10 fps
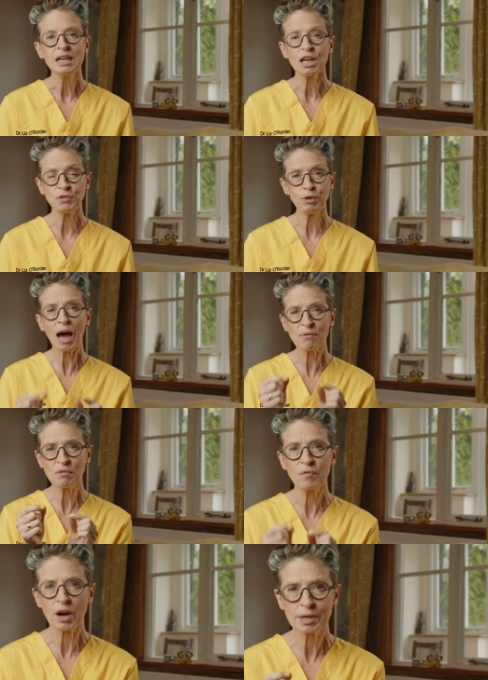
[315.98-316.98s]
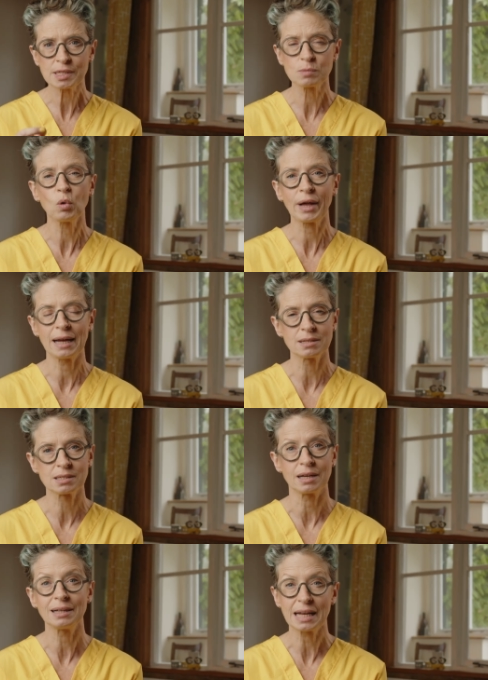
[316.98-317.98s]
If you have a very small
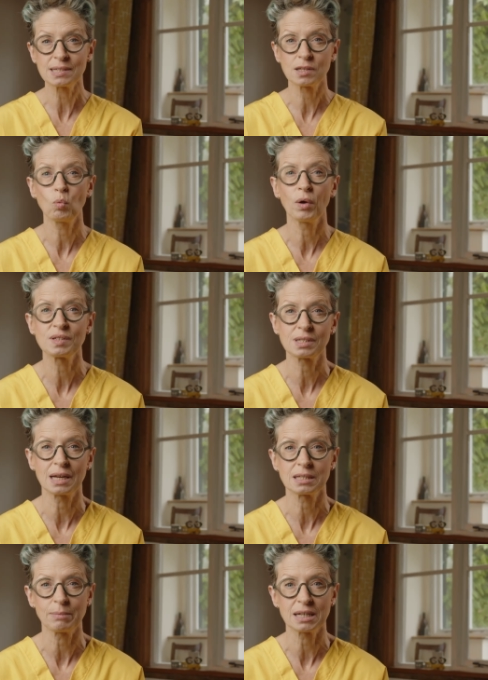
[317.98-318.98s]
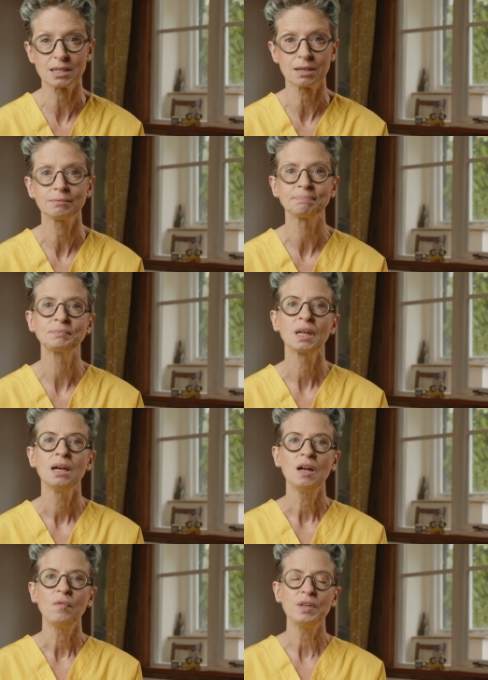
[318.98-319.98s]
cancer, less than 1 centimetre,
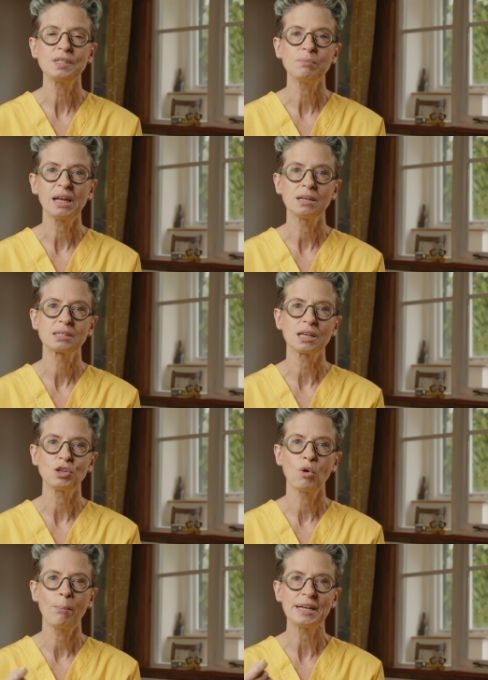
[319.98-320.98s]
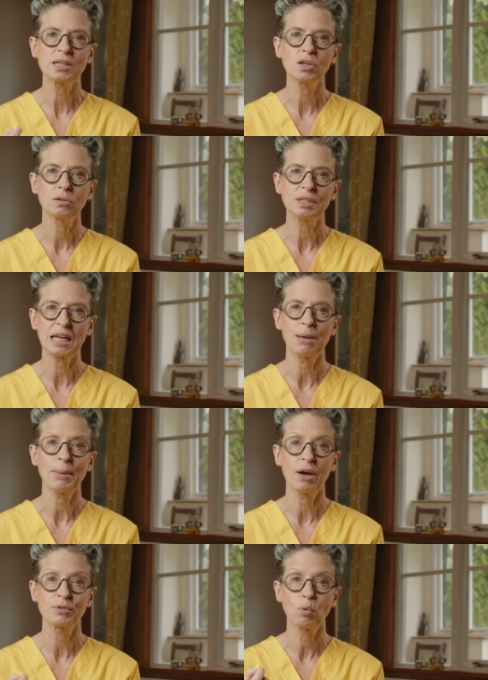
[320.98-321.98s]
this means that your medical team
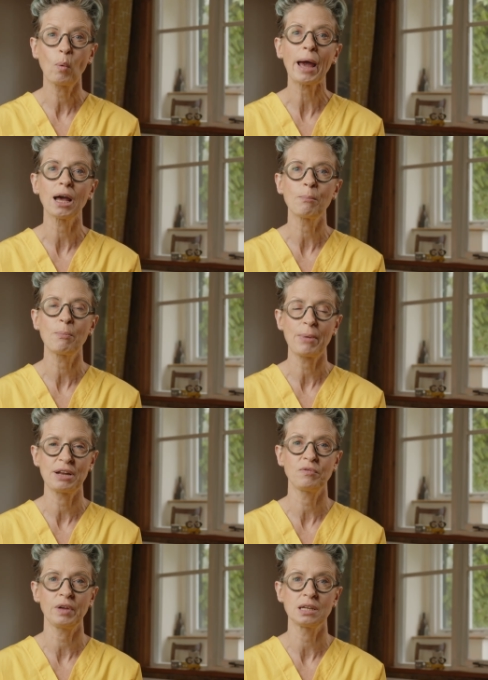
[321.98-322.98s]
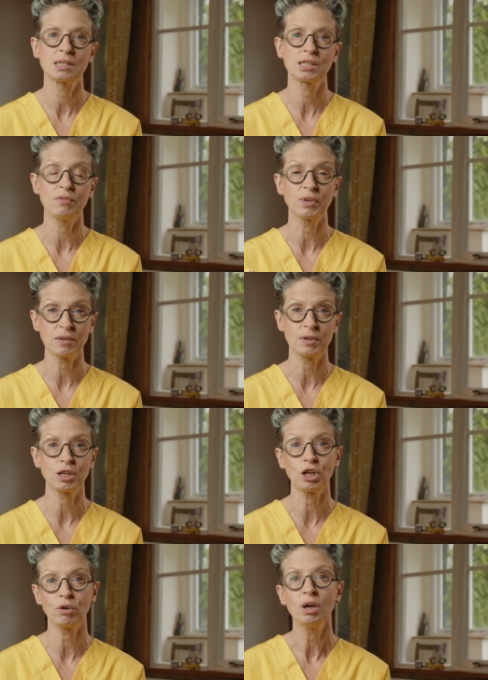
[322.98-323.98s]
have to weigh up the benefits of giving
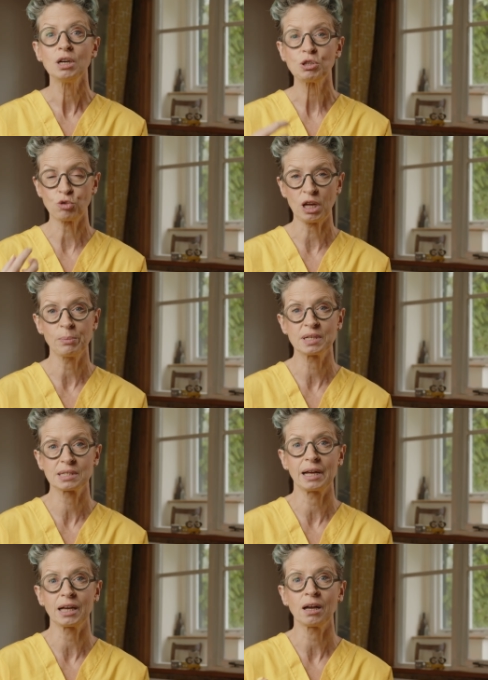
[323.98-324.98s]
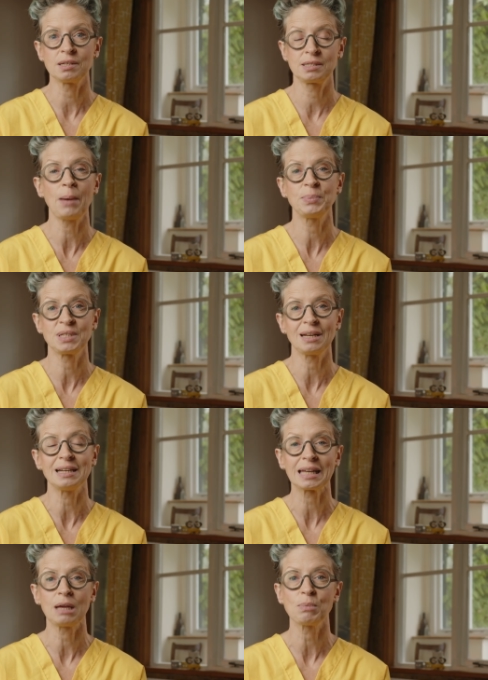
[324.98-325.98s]
you treatments like Herceptin
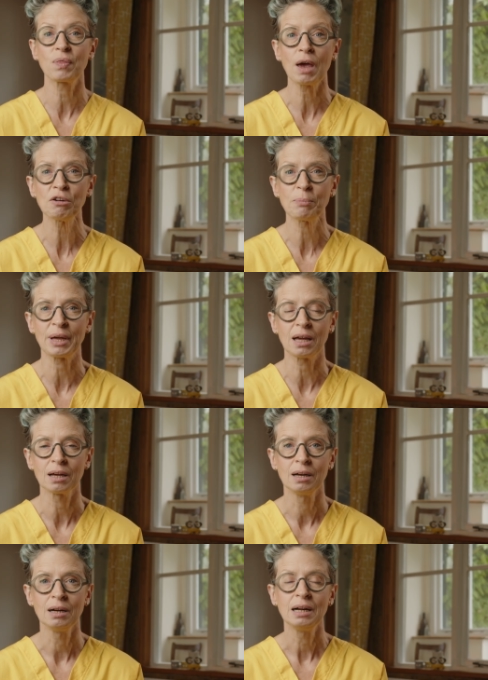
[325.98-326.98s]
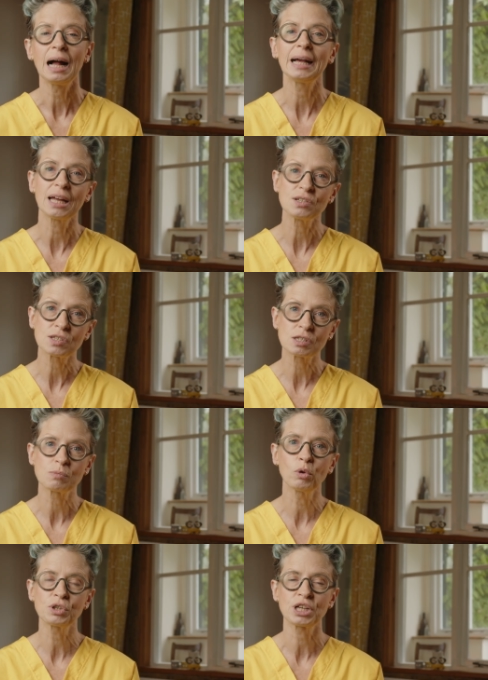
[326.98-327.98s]
and chemotherapy against the
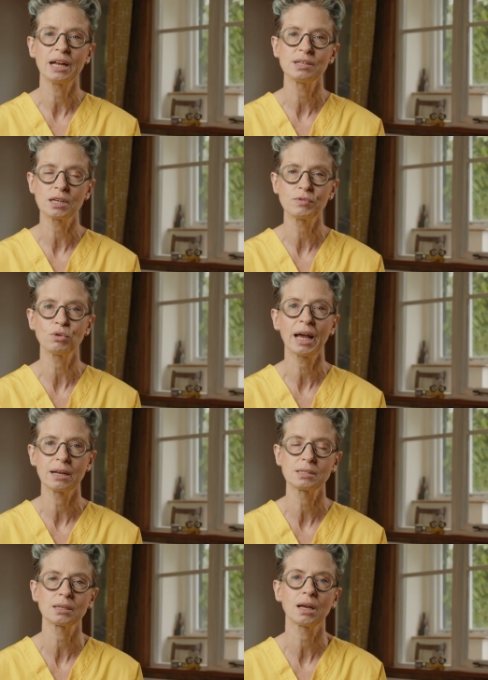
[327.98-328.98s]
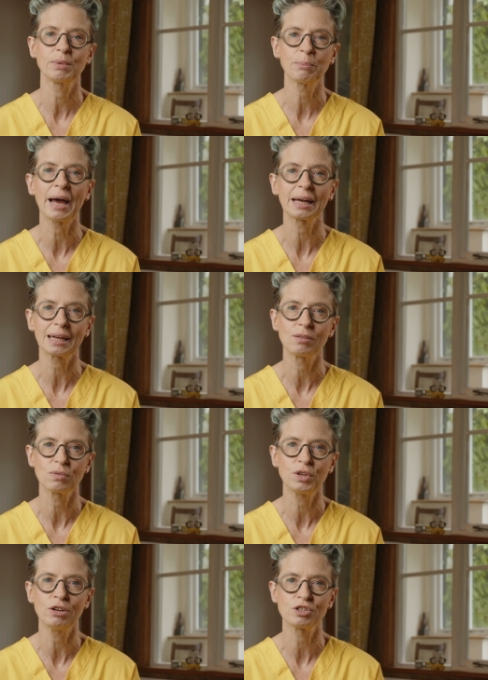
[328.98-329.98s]
small chance of your cancer coming back in the
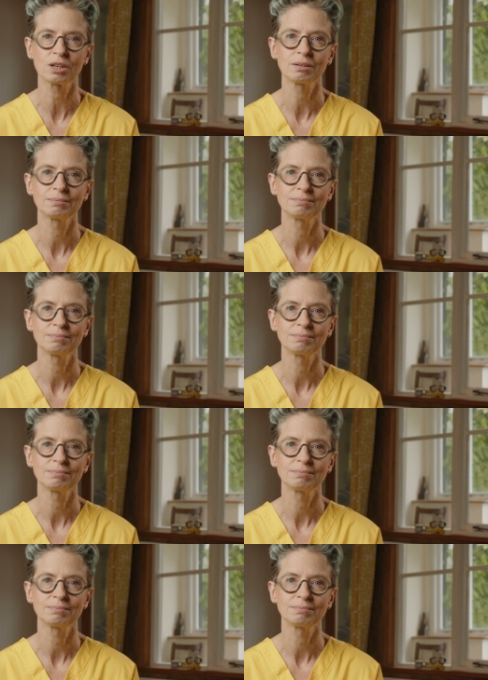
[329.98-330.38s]
future.